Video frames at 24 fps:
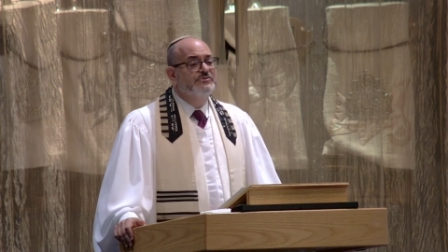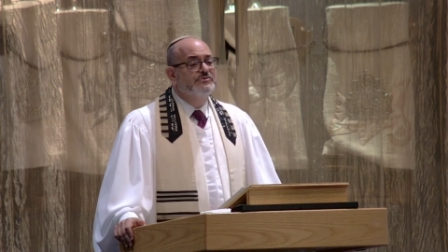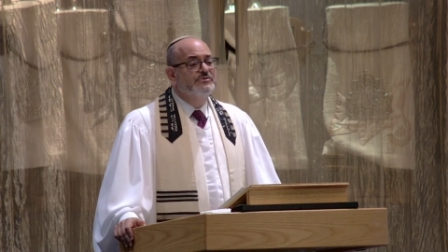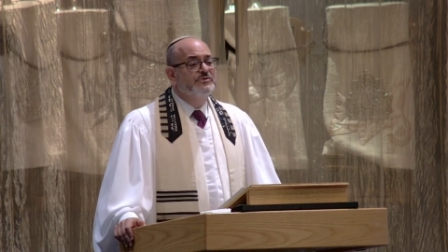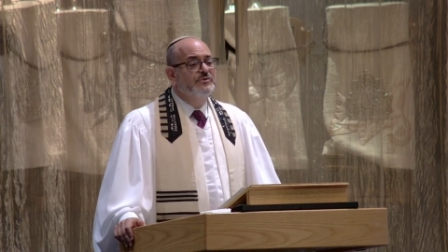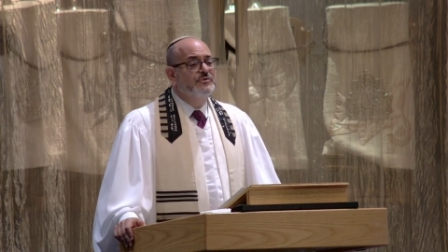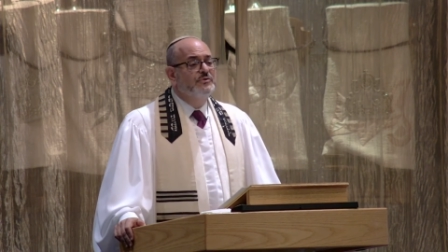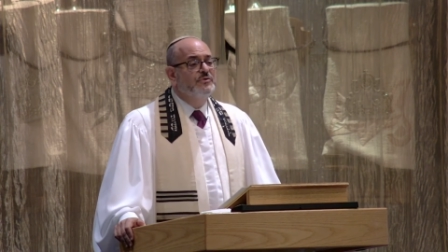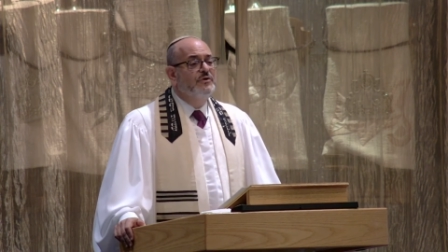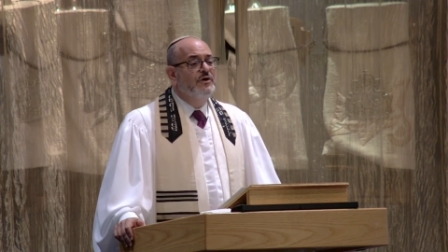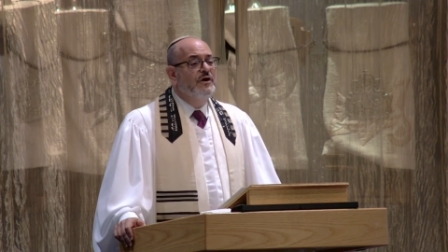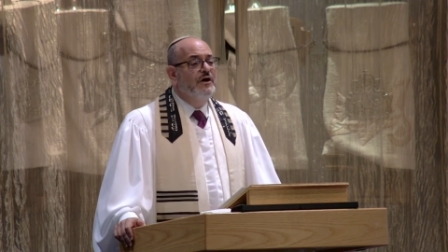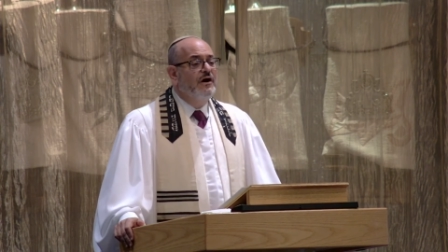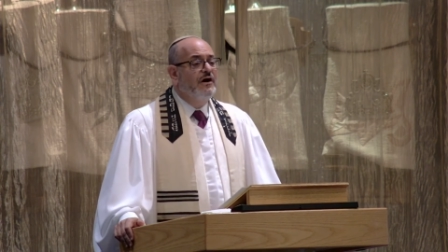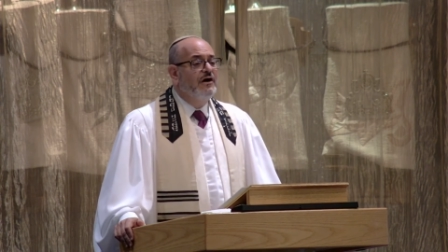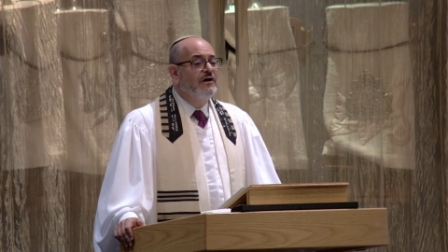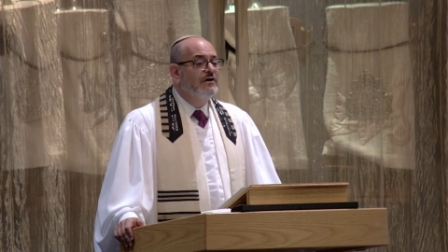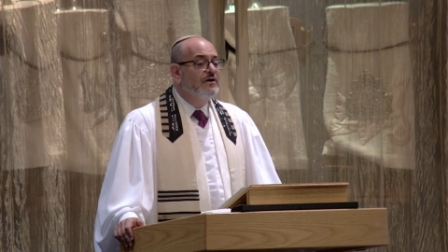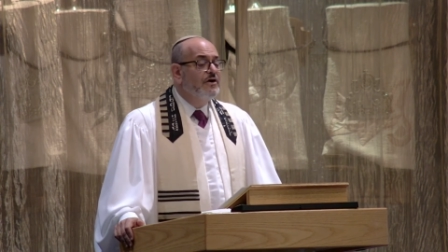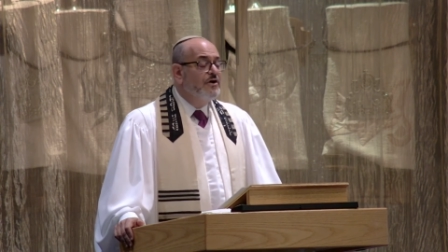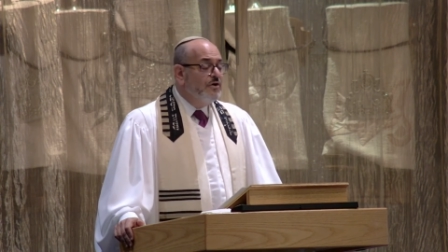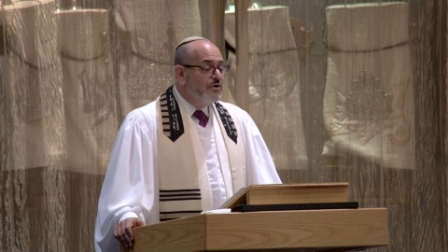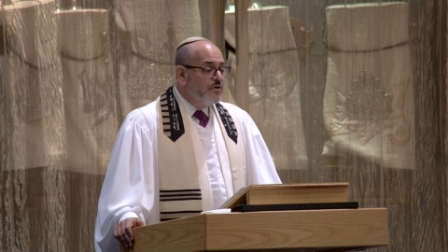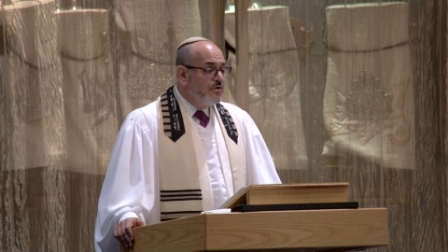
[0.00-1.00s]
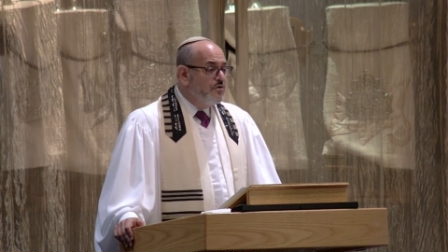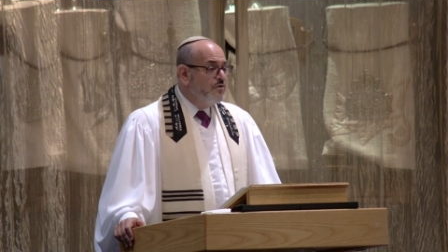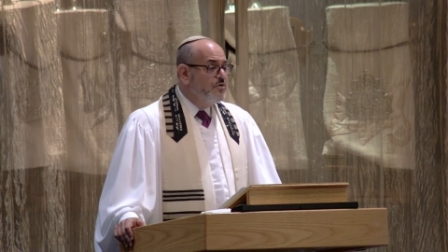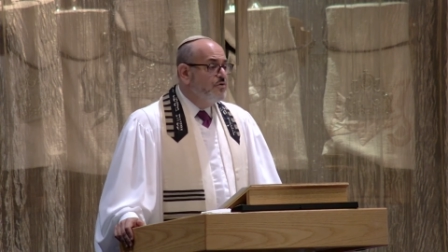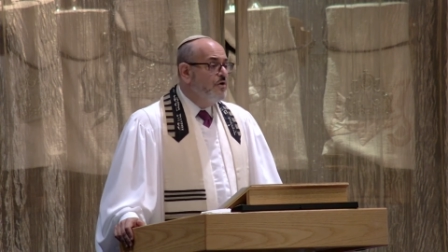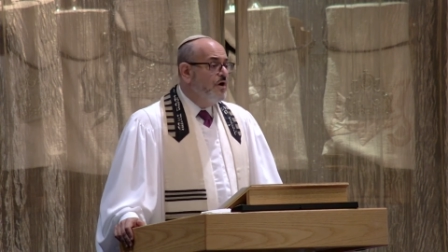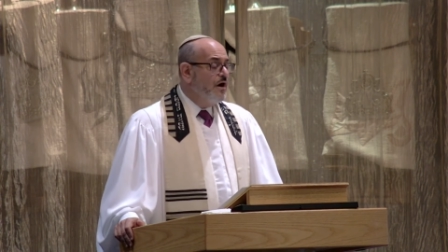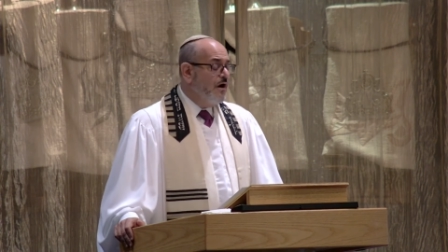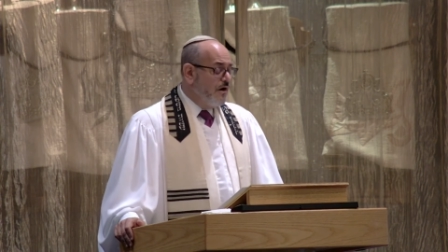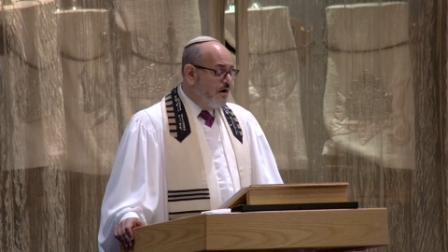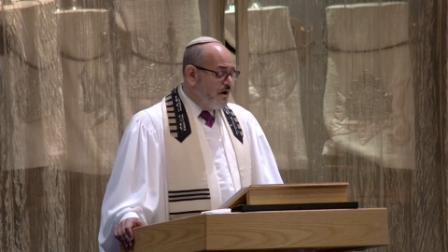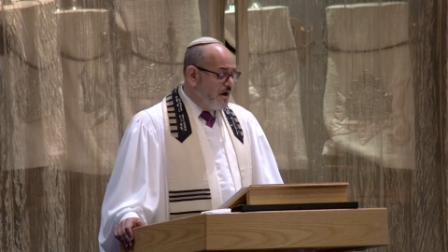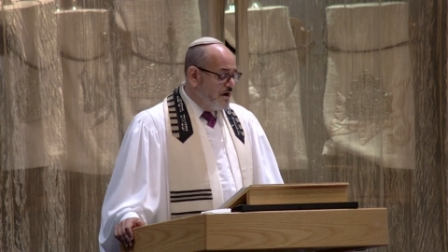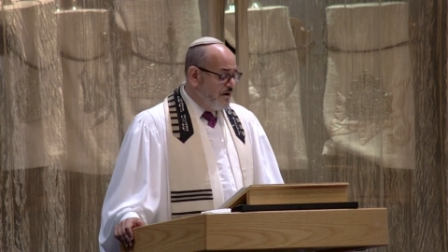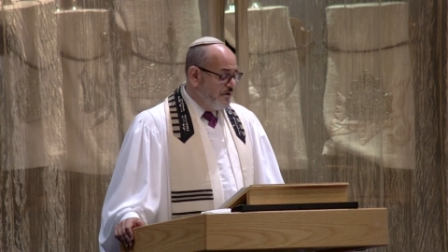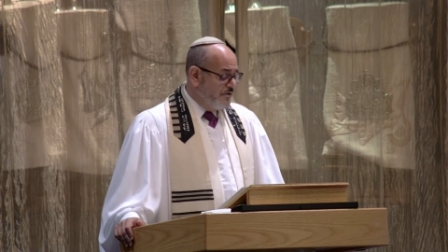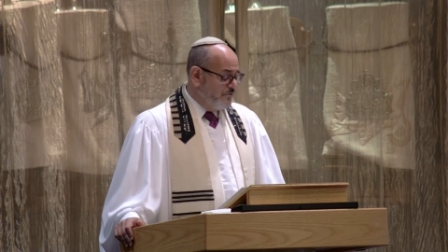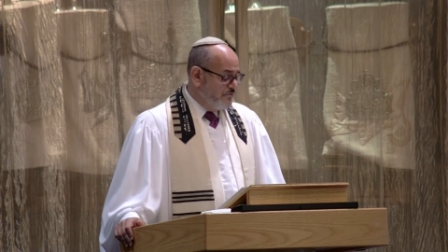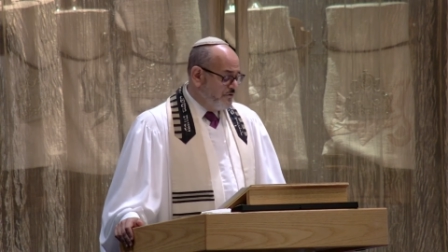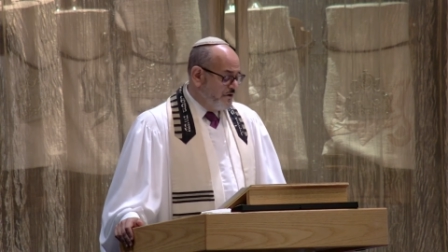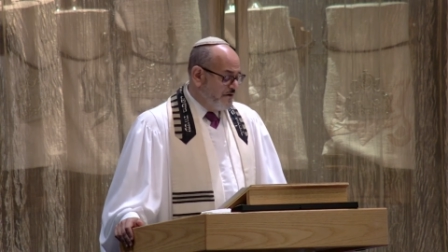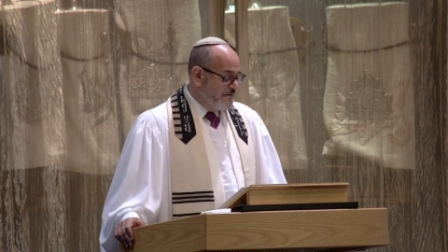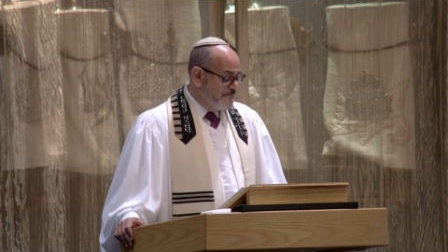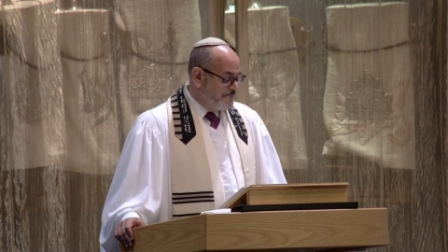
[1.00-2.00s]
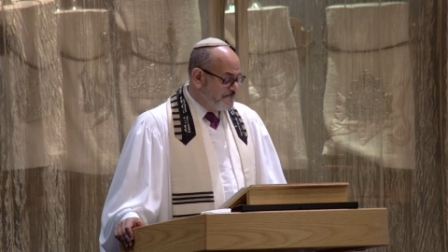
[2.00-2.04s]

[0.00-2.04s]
who are, who are hungry.